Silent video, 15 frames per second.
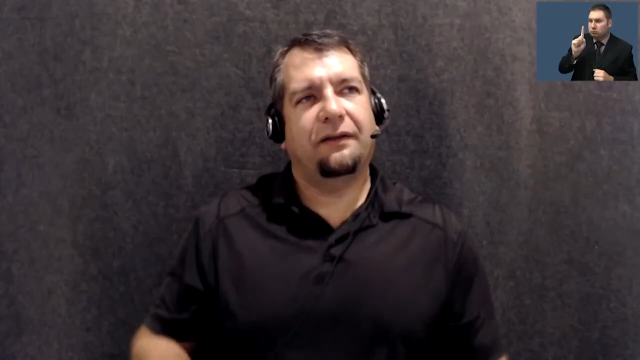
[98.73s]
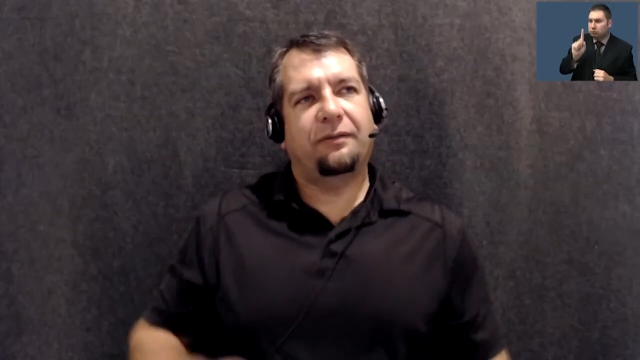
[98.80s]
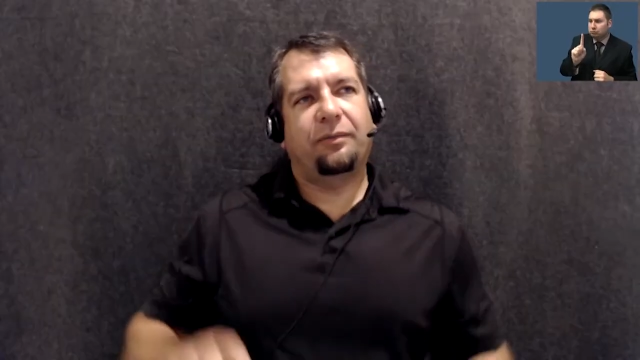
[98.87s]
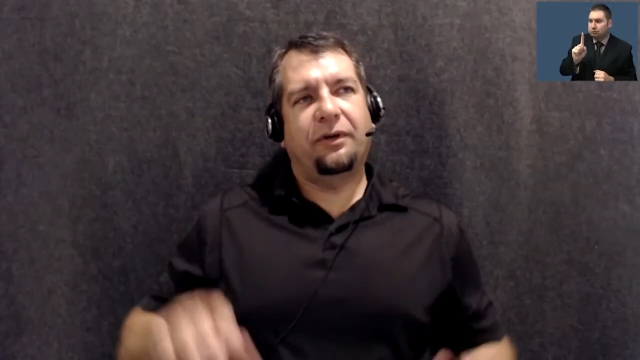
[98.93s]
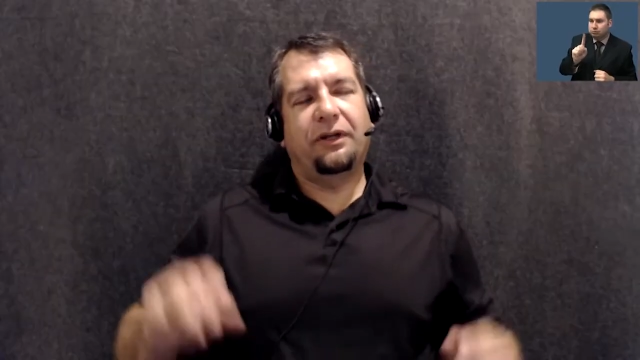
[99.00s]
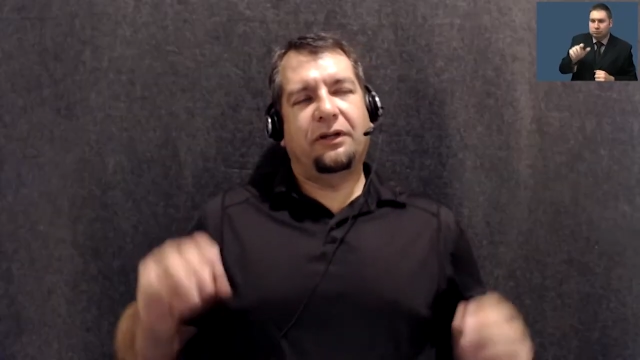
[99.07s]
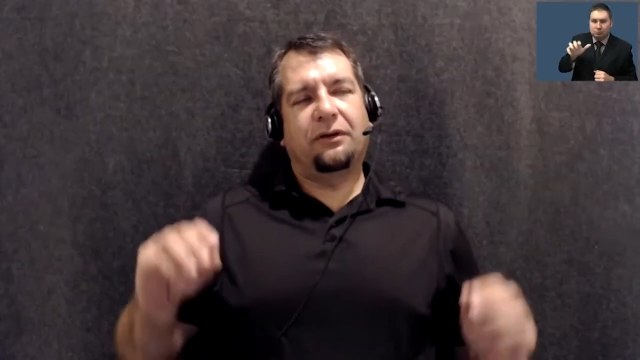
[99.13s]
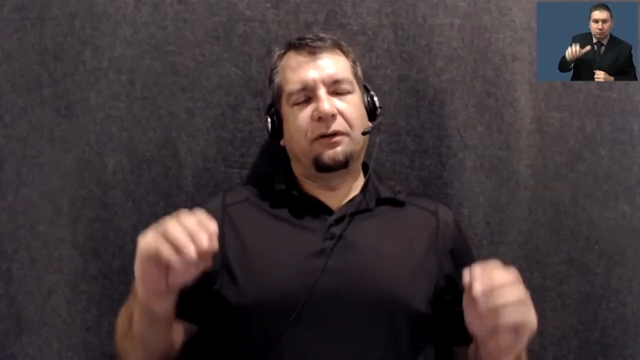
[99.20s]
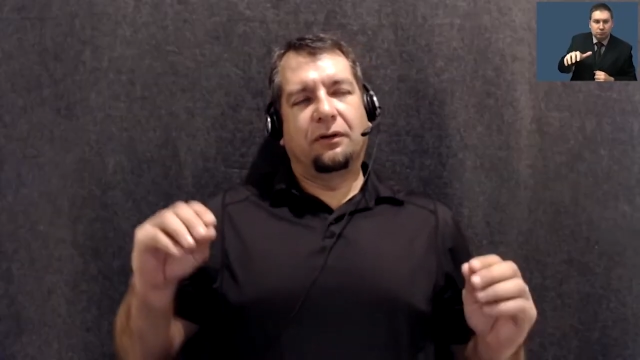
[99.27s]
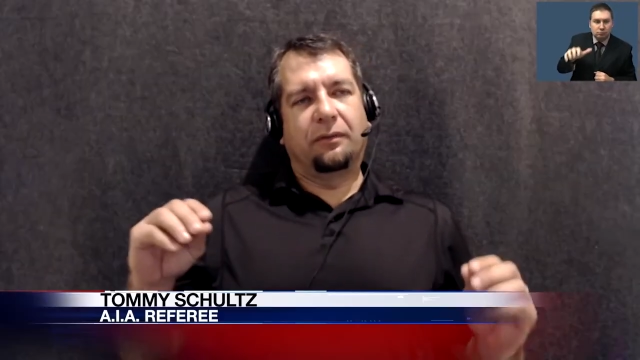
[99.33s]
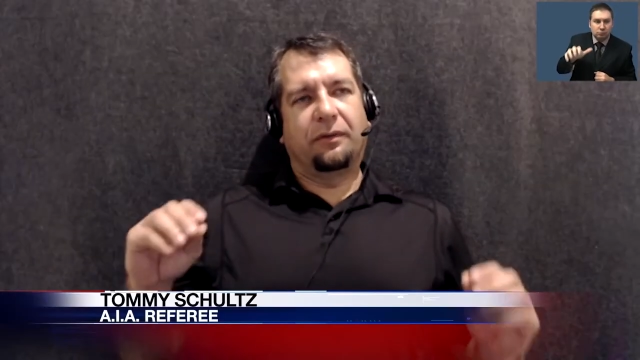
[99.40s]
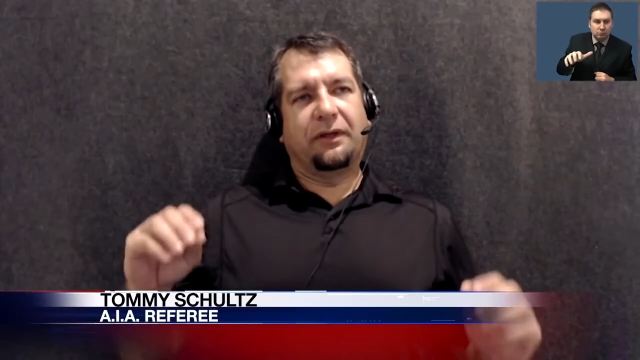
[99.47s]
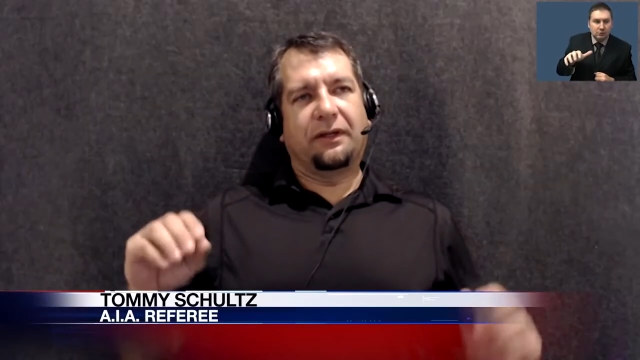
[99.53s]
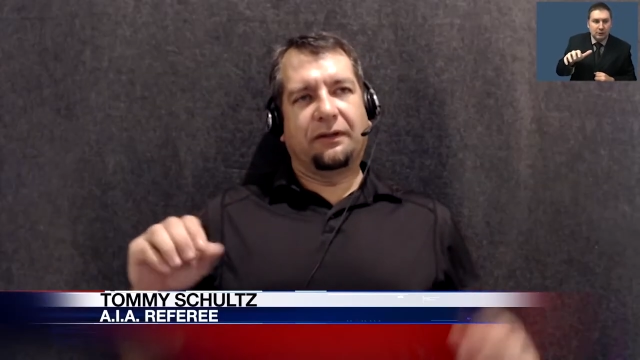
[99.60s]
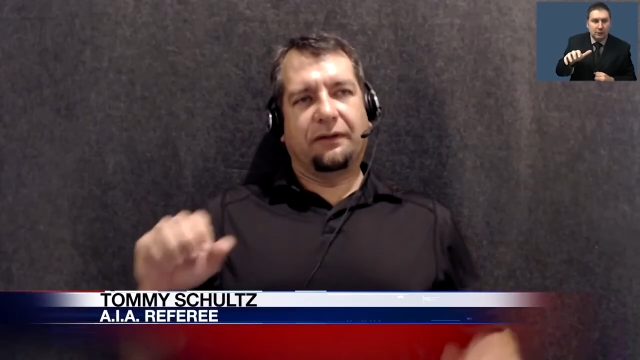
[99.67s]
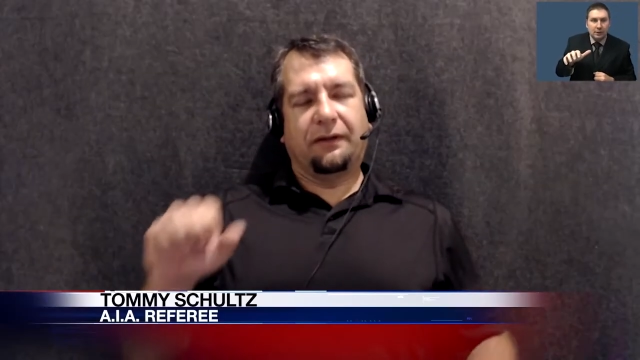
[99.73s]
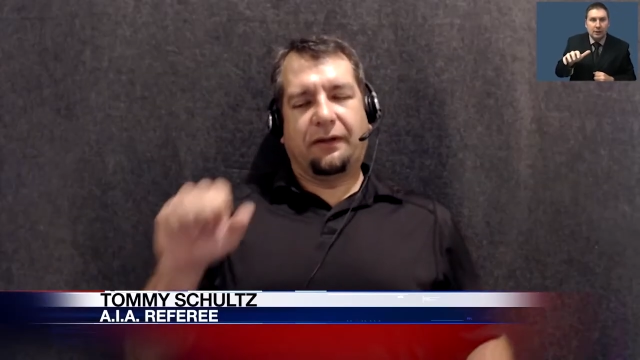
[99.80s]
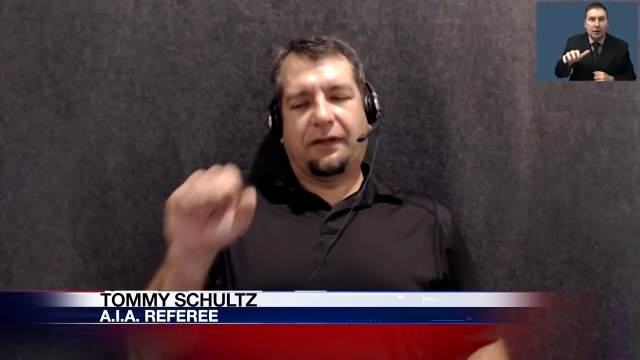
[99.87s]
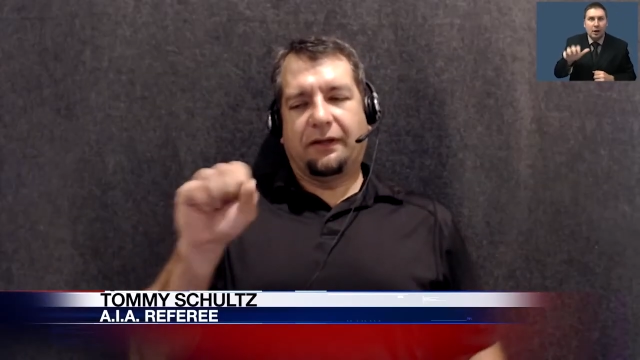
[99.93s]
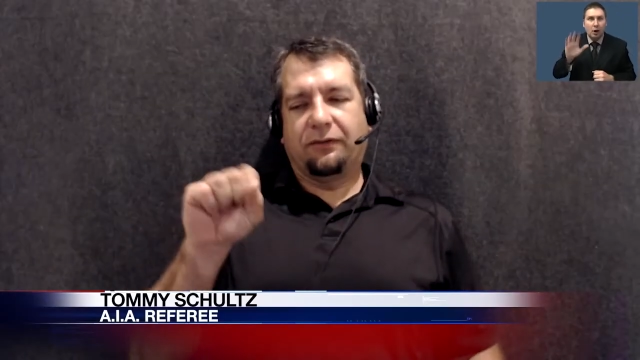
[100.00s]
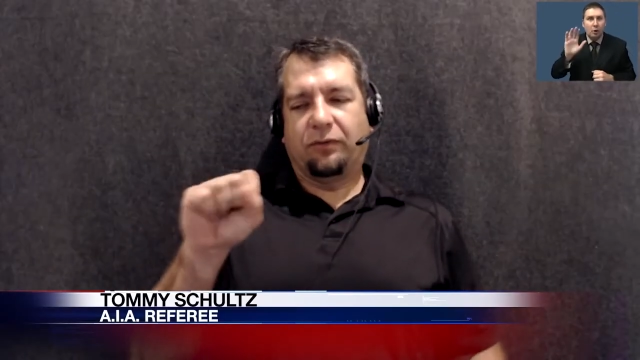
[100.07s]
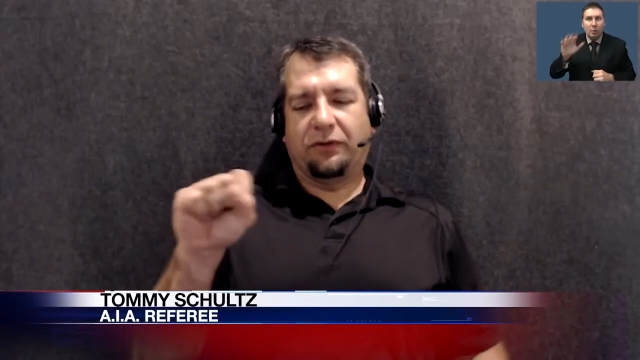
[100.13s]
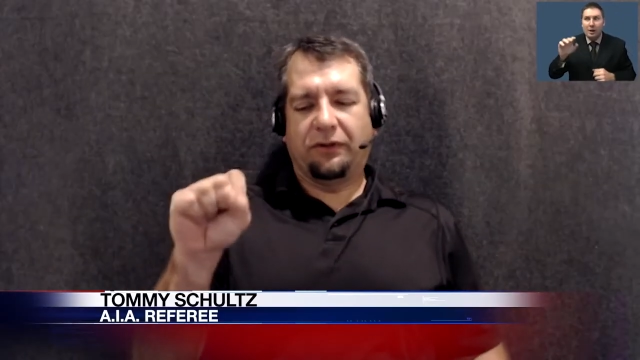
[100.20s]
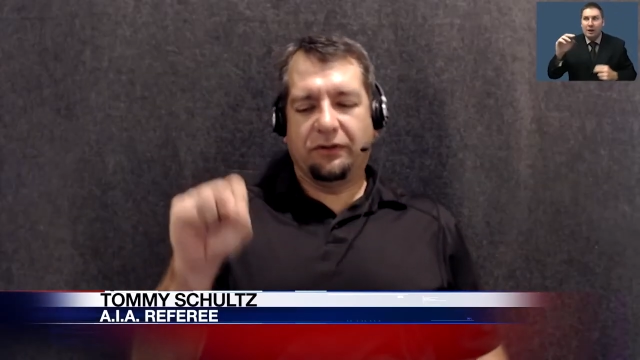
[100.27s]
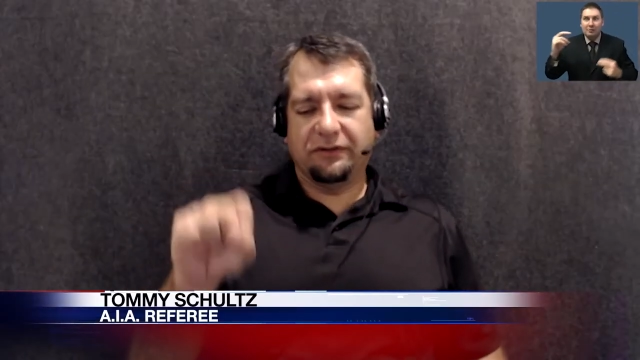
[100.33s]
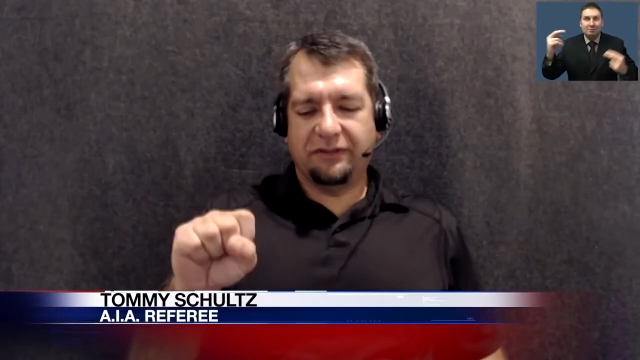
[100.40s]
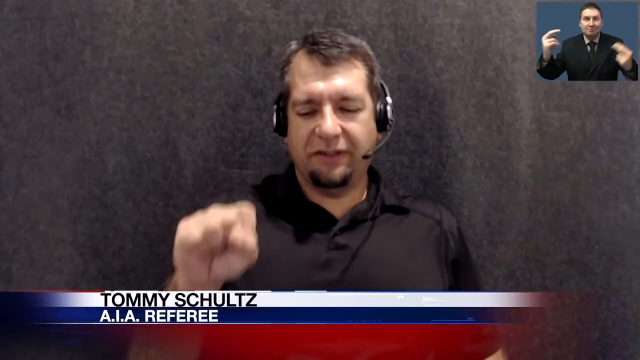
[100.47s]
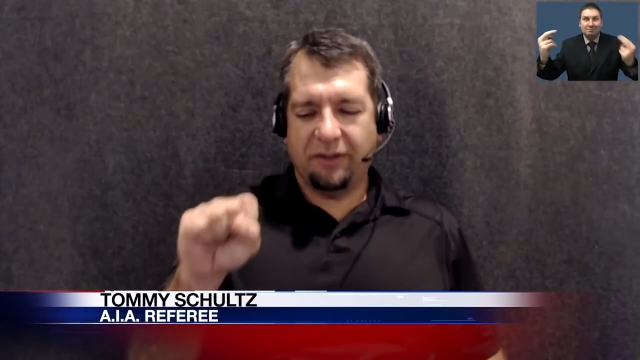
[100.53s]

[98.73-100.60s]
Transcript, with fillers: pretty cool because when you'll see